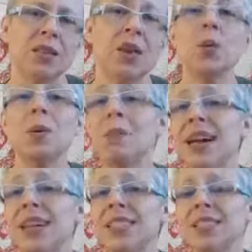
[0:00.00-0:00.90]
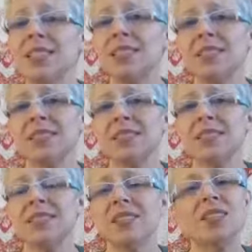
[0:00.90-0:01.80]
They remind us
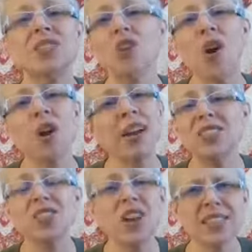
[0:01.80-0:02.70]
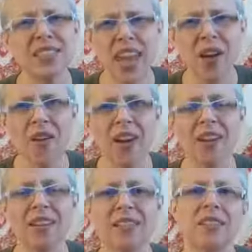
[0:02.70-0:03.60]
that the dark is not scary.